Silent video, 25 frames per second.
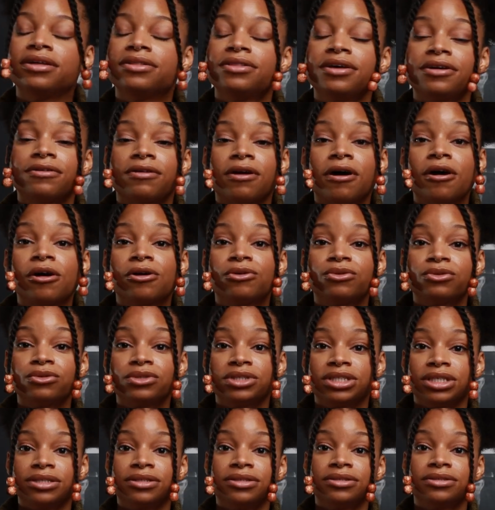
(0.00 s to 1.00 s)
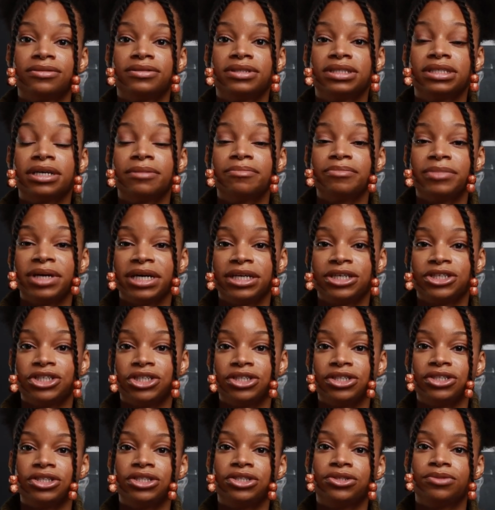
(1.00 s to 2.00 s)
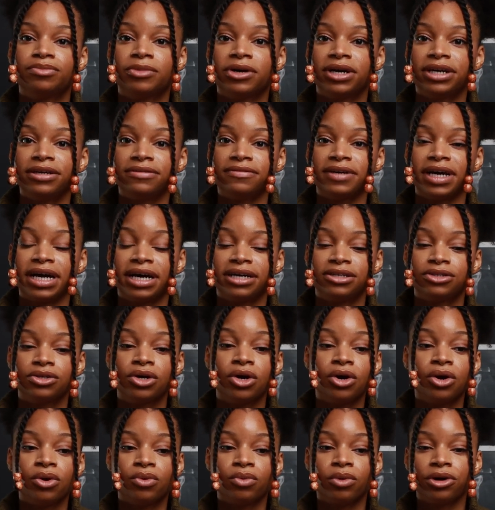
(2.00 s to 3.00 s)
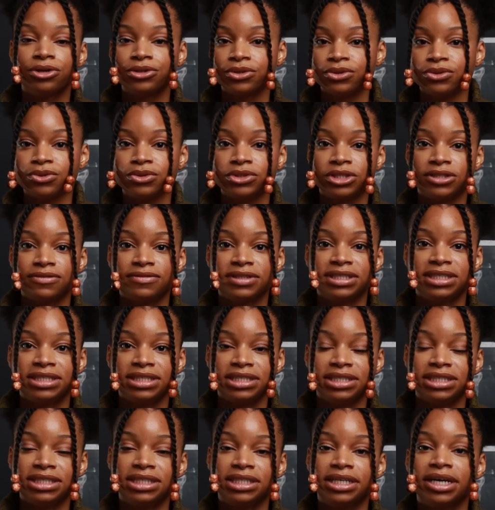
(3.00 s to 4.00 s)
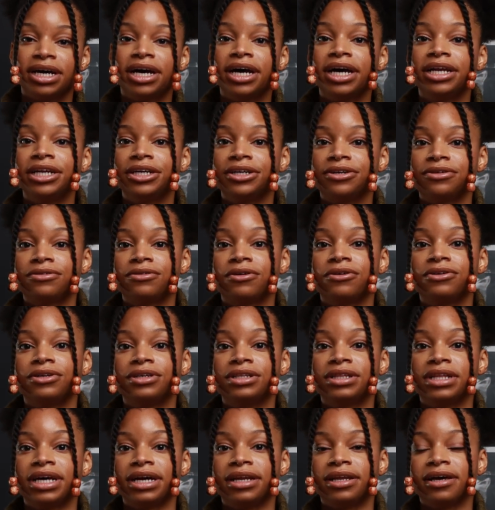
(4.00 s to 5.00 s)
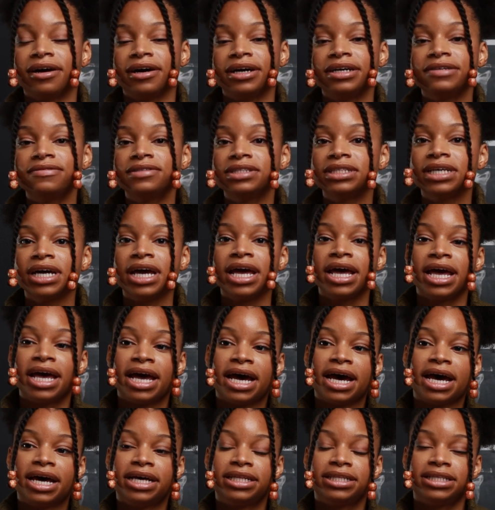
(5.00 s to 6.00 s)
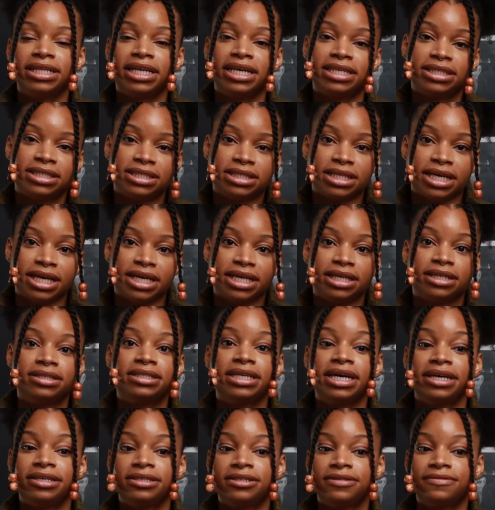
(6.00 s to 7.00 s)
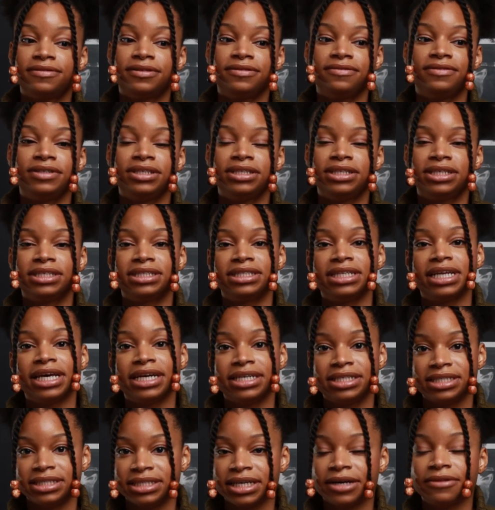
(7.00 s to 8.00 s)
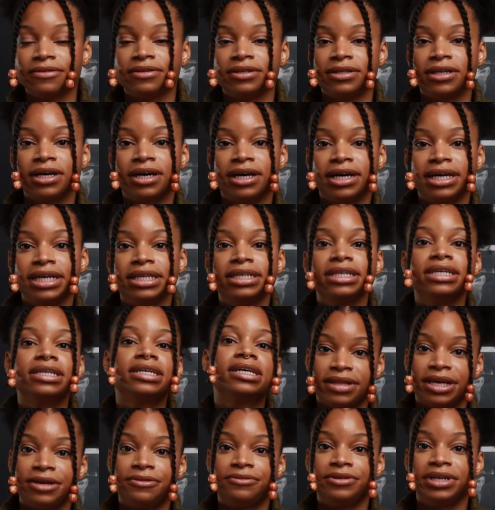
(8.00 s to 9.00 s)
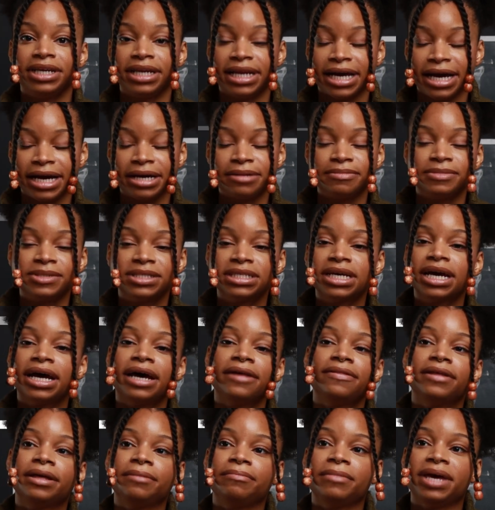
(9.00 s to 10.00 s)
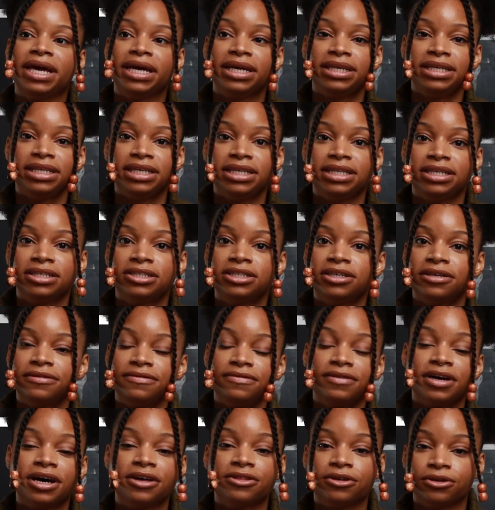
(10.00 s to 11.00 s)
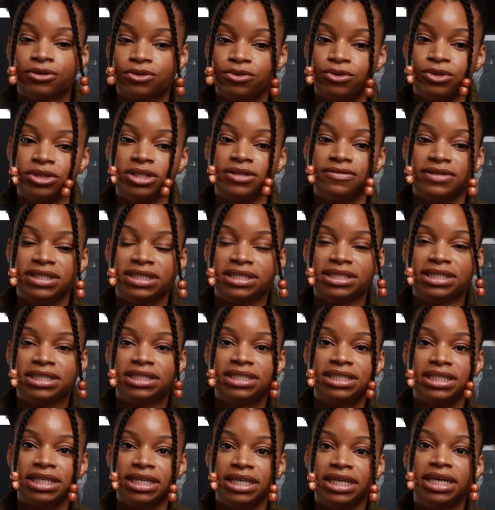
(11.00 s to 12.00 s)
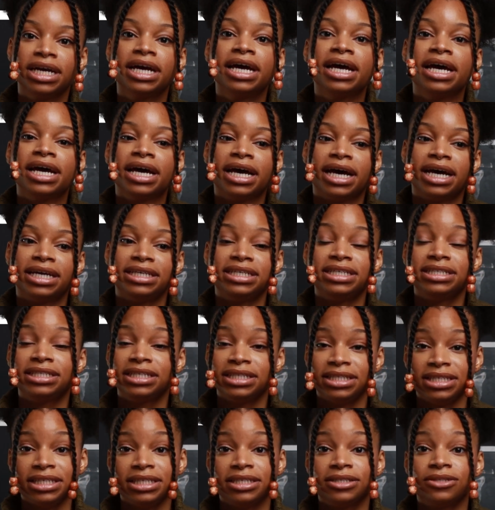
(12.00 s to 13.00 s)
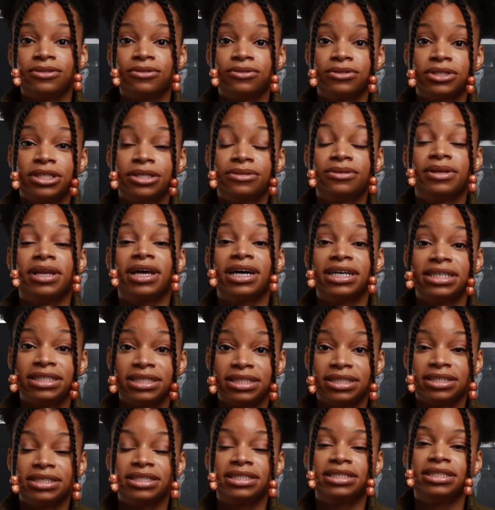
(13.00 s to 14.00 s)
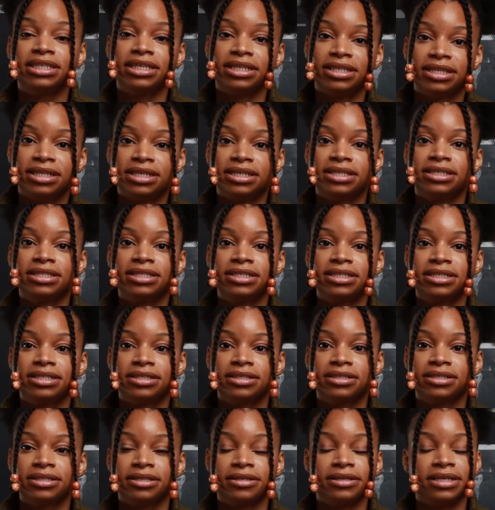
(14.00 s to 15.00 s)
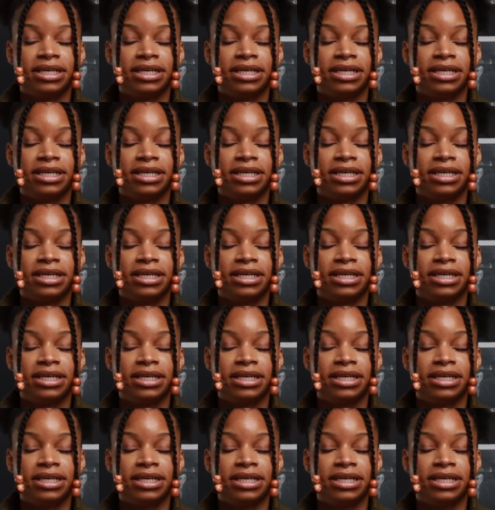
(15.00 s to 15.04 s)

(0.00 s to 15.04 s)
There are also some patients who might have had one course of ECT earlier on in their lives, and let's say 10 to 15 years later down the line, they relapse and they may need a further course of ECT. And ECT is also licensed in this